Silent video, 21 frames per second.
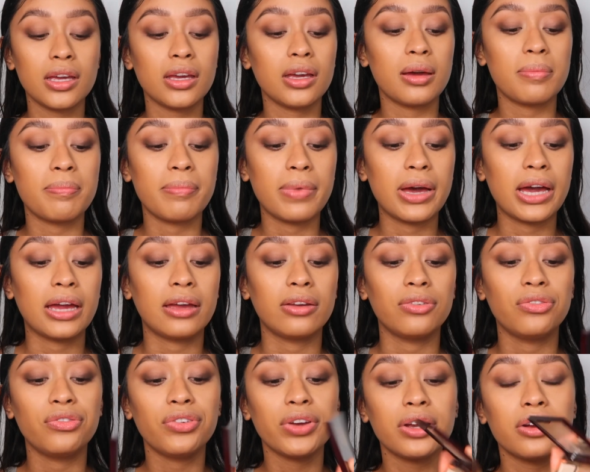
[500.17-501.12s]

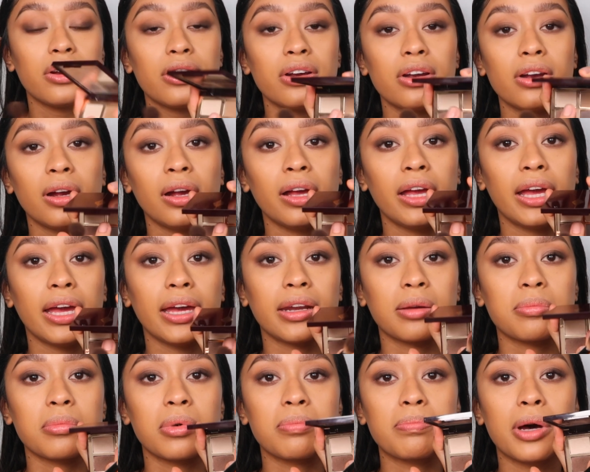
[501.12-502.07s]
My finger
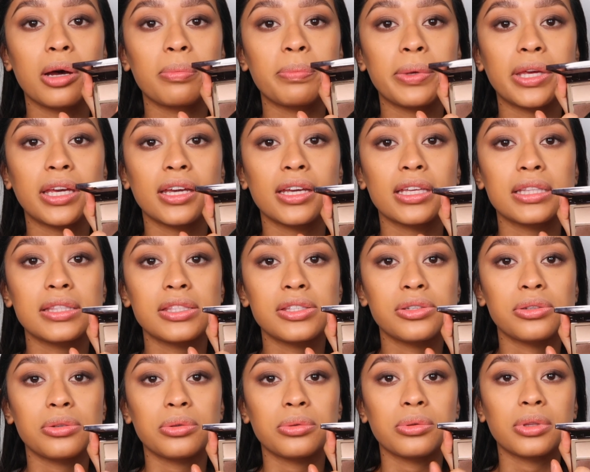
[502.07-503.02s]
and I'm popping
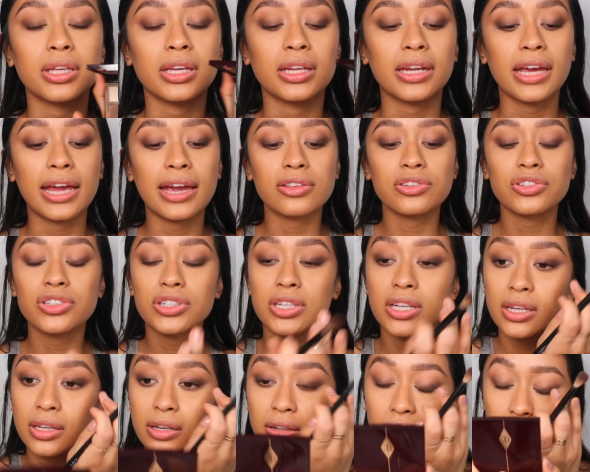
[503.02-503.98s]
into the enhanced
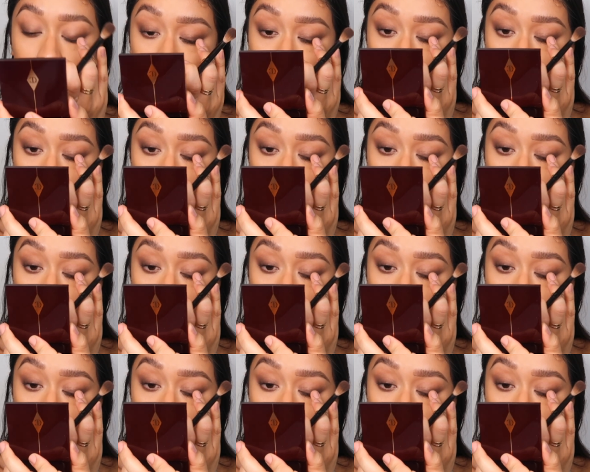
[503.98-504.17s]
shade